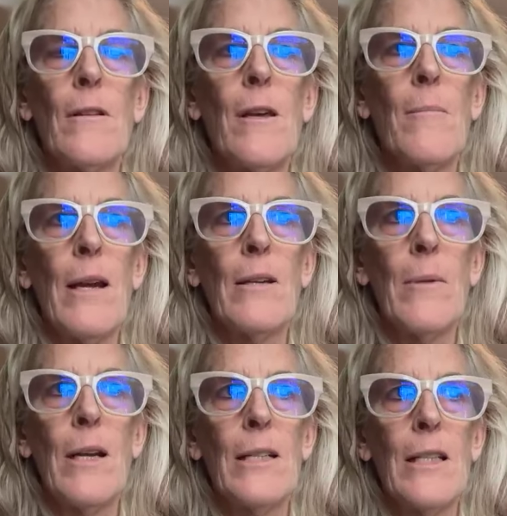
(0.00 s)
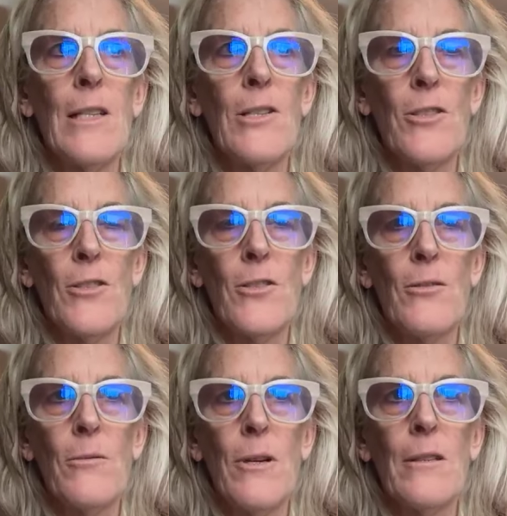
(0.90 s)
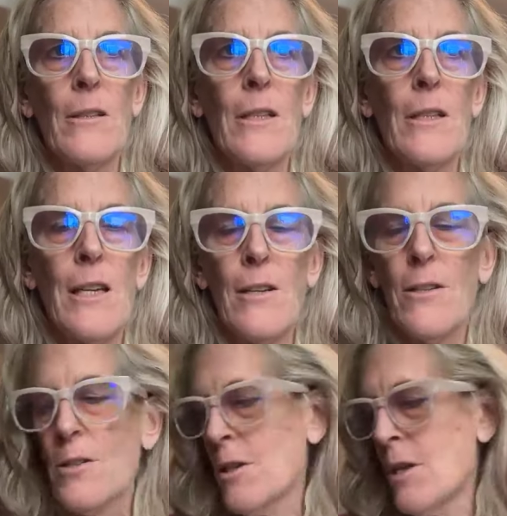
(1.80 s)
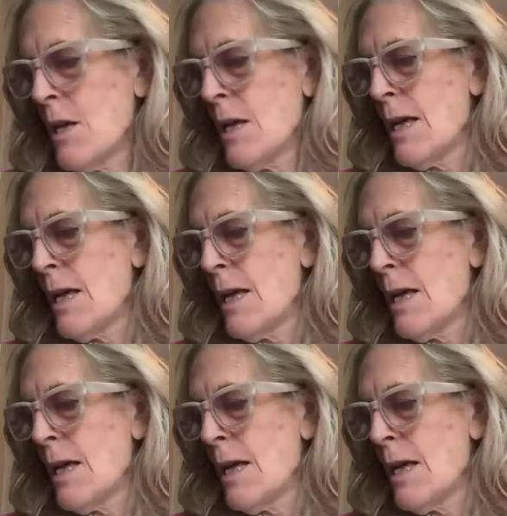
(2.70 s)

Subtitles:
macrobiotic teachers throughout the years.